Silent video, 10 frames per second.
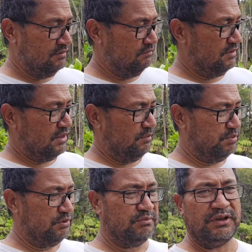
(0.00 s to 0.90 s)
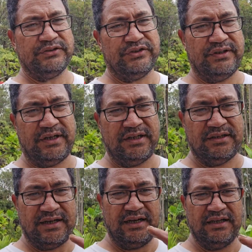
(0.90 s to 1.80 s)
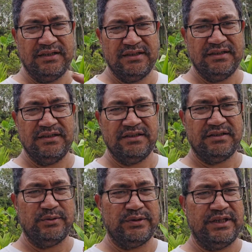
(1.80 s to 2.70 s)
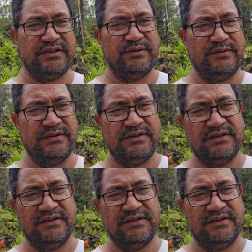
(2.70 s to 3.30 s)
when I put mulch on there. Okay. So stay tuned.